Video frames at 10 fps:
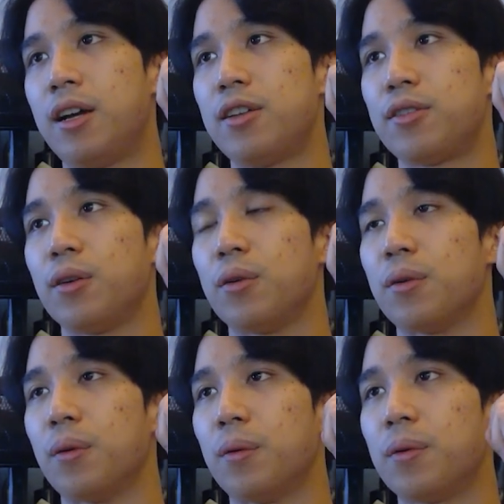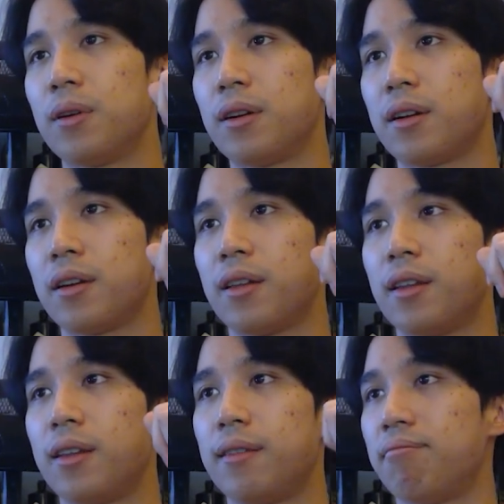So
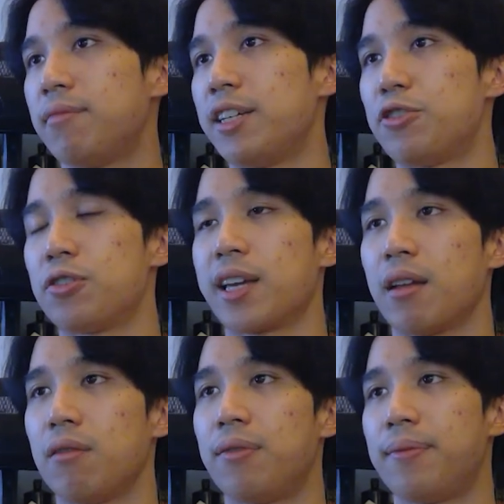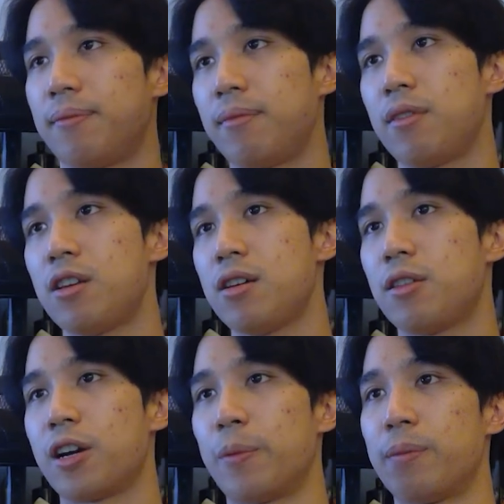that's just kind of the
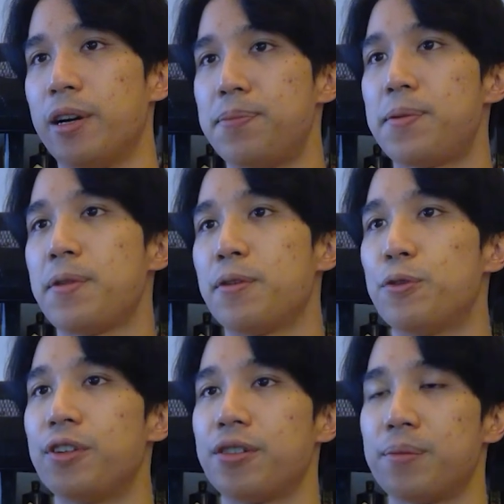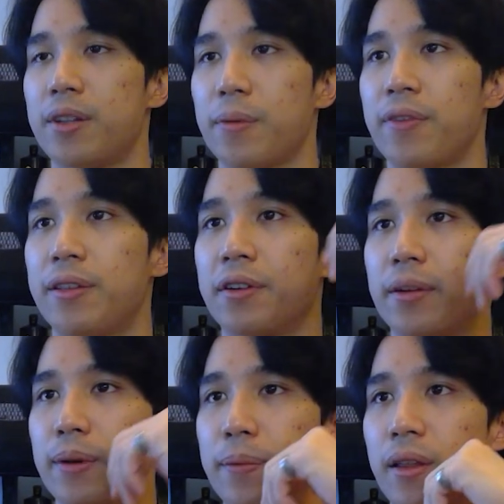compromise between the two systems that we've had to
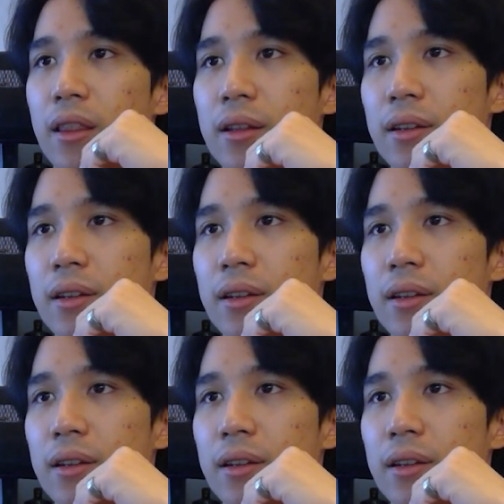come up with.